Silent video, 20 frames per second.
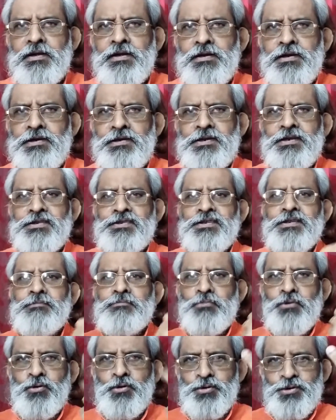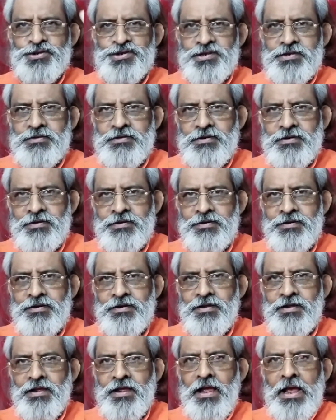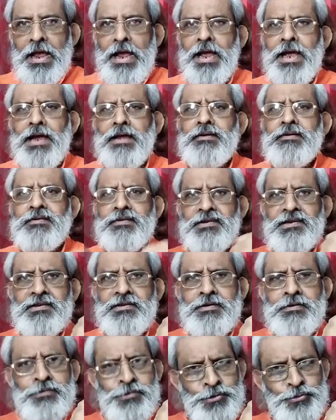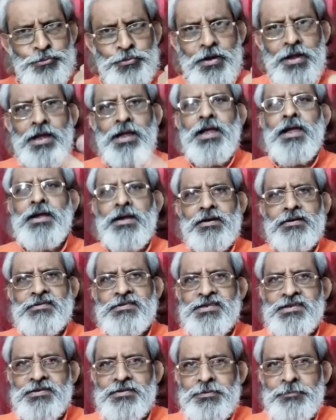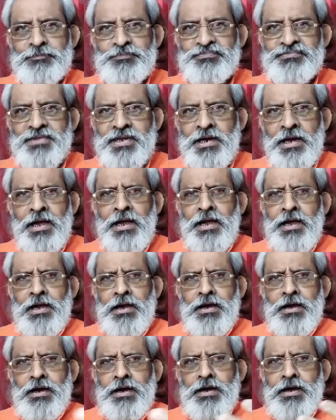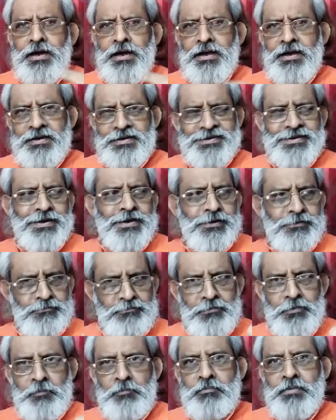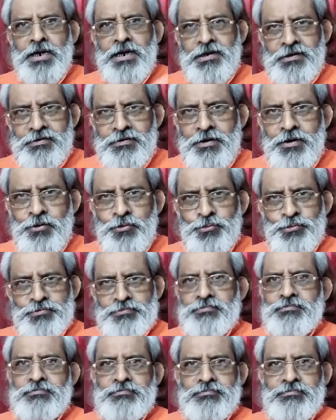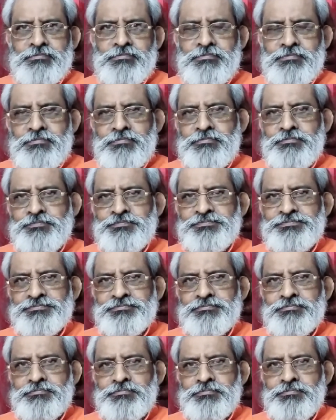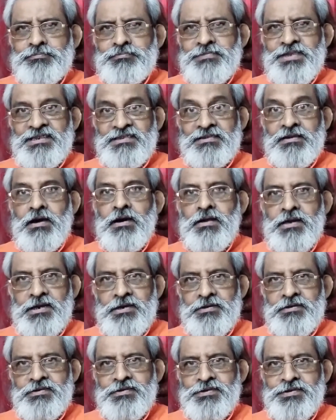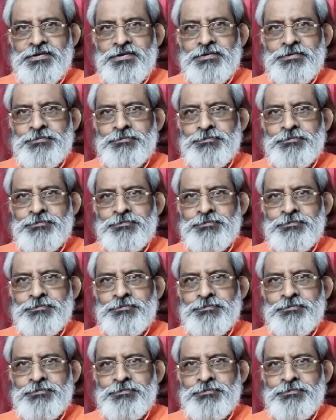It is in motion and ready to act. It can break down the target